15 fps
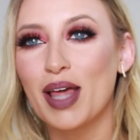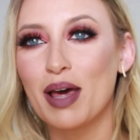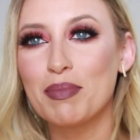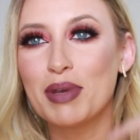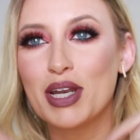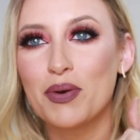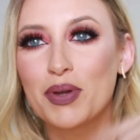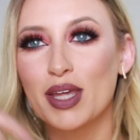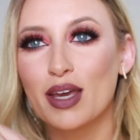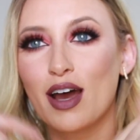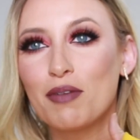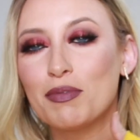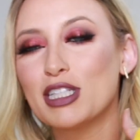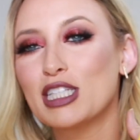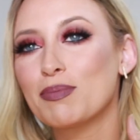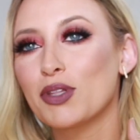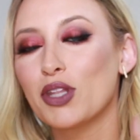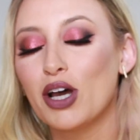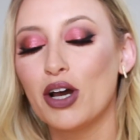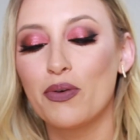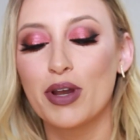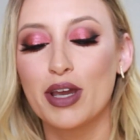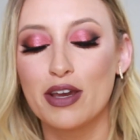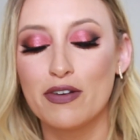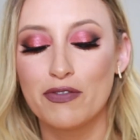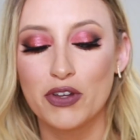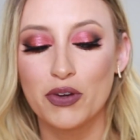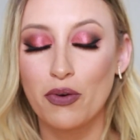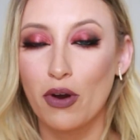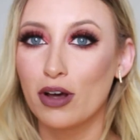Let me know in the comments below
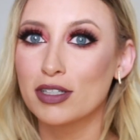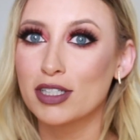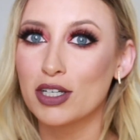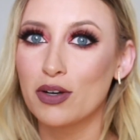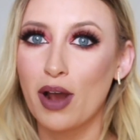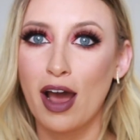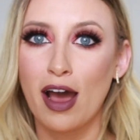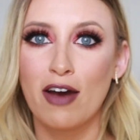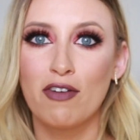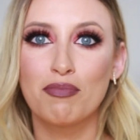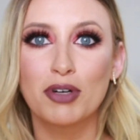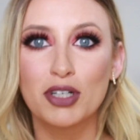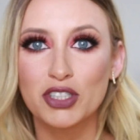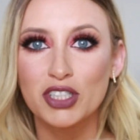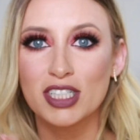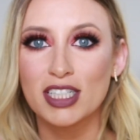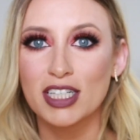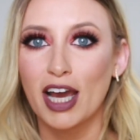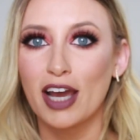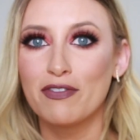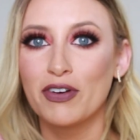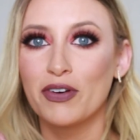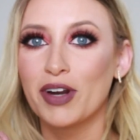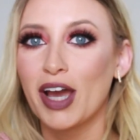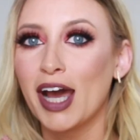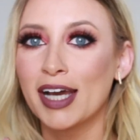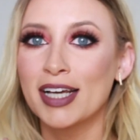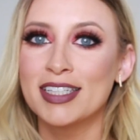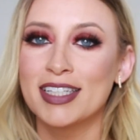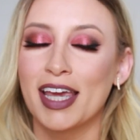if you also have purchased the iPhone
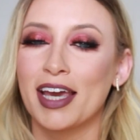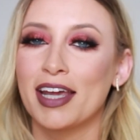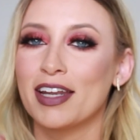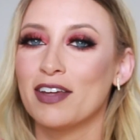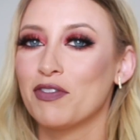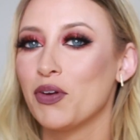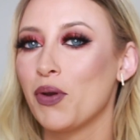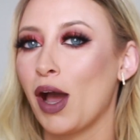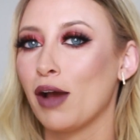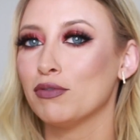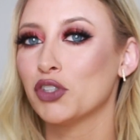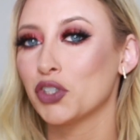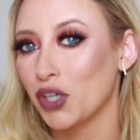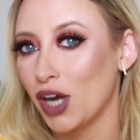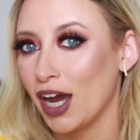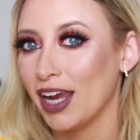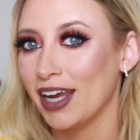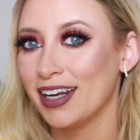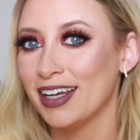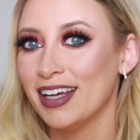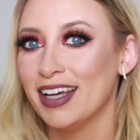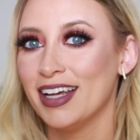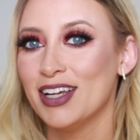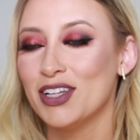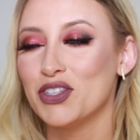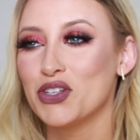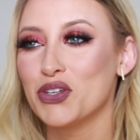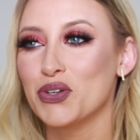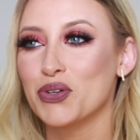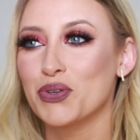X and if you have tried
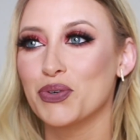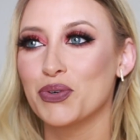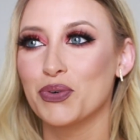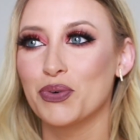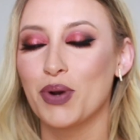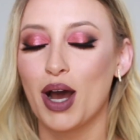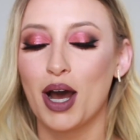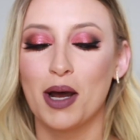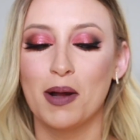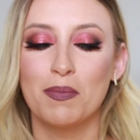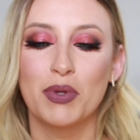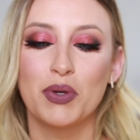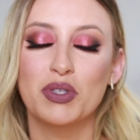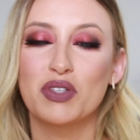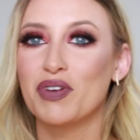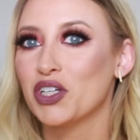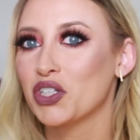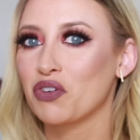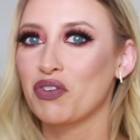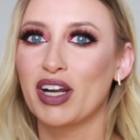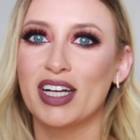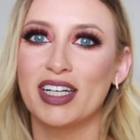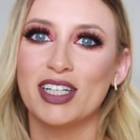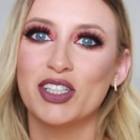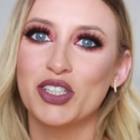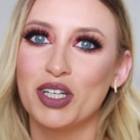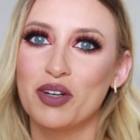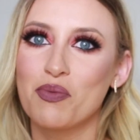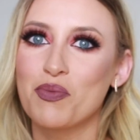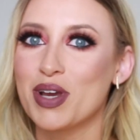to um, use facial
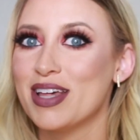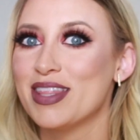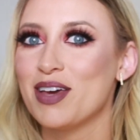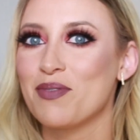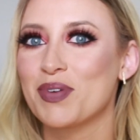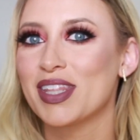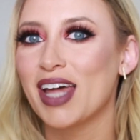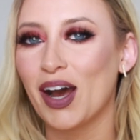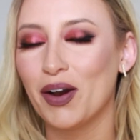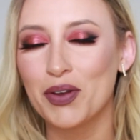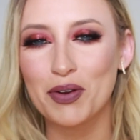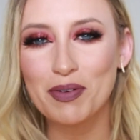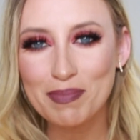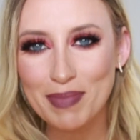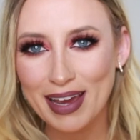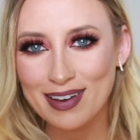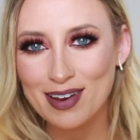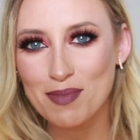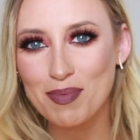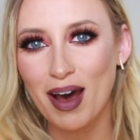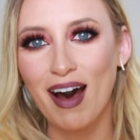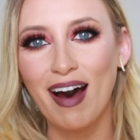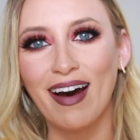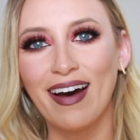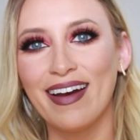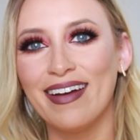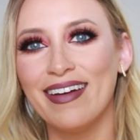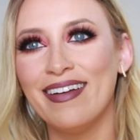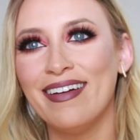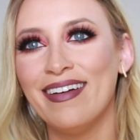recognition with and without your makeup
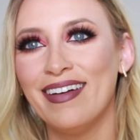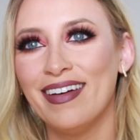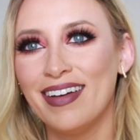on.